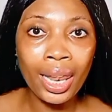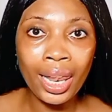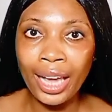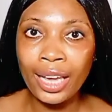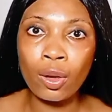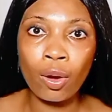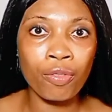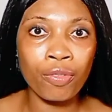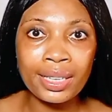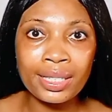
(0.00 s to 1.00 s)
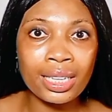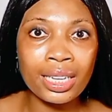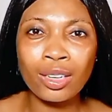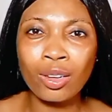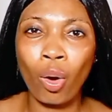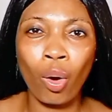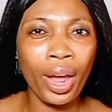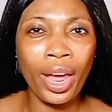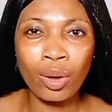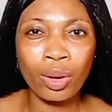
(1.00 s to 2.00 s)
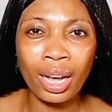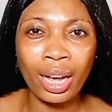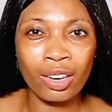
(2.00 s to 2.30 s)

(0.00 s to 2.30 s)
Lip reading: like your Vaseline or any other